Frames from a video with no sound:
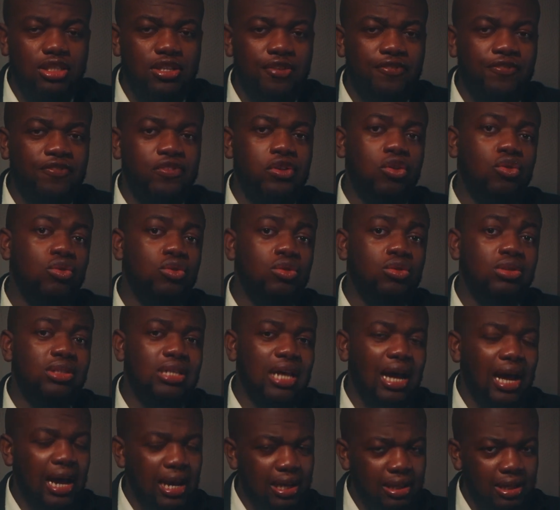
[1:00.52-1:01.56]
diffused
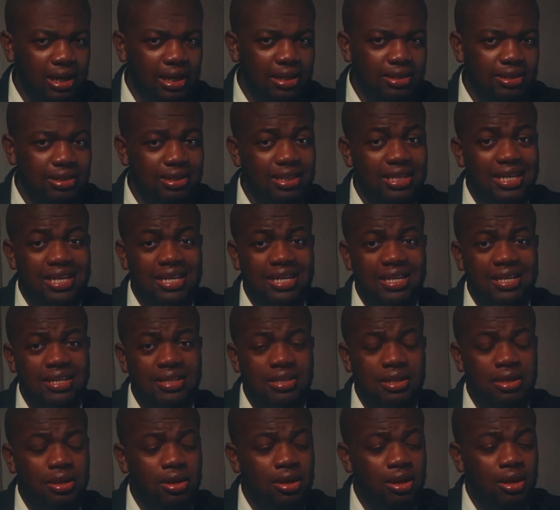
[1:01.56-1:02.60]
highlights
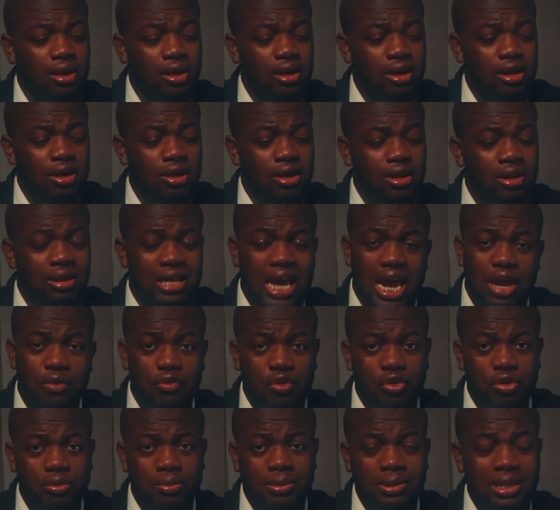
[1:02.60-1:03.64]
in
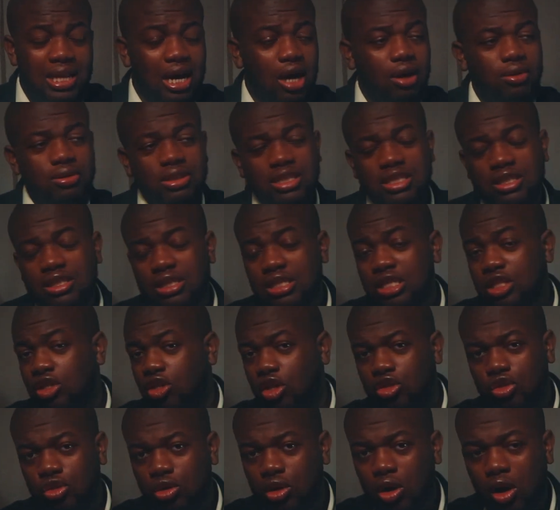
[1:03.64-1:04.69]
Lightroom. Now, this is
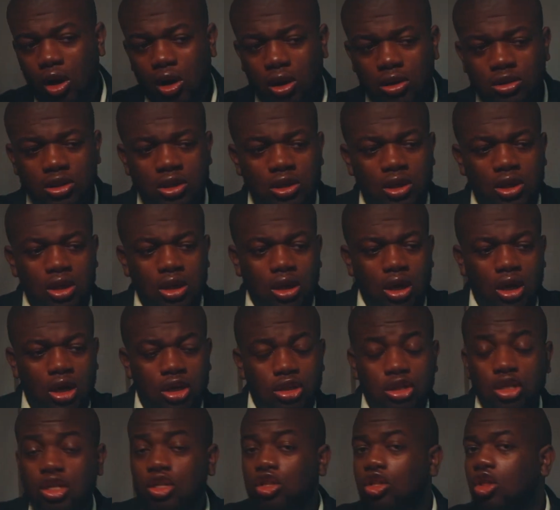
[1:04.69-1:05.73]
also called
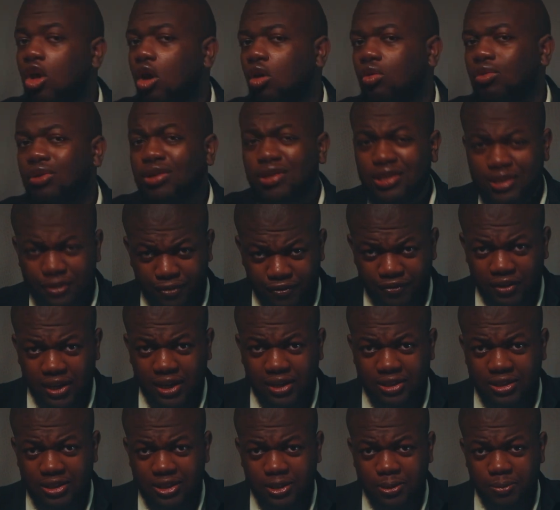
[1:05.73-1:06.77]
the glow
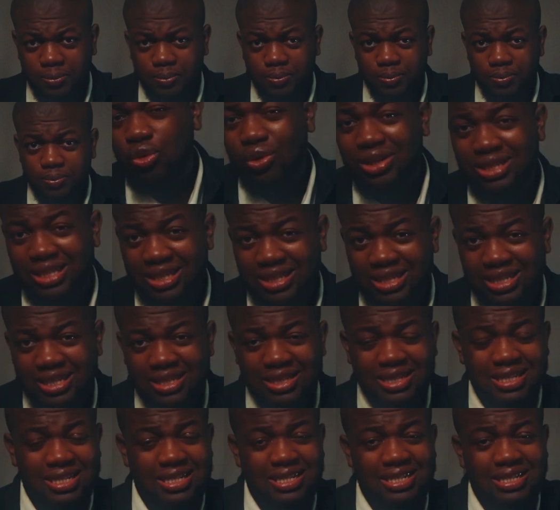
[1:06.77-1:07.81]
effect. Essentially what this
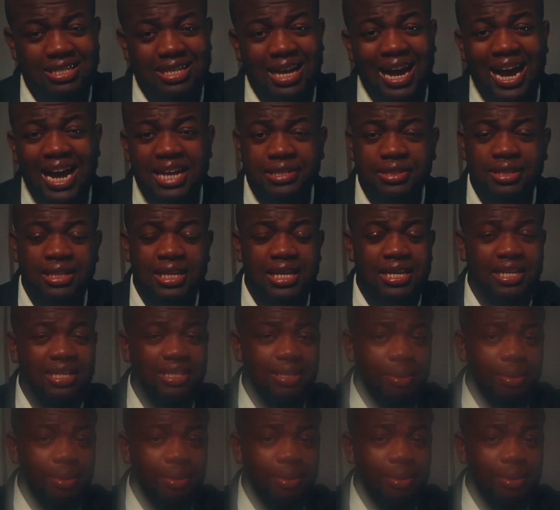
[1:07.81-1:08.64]
is isolating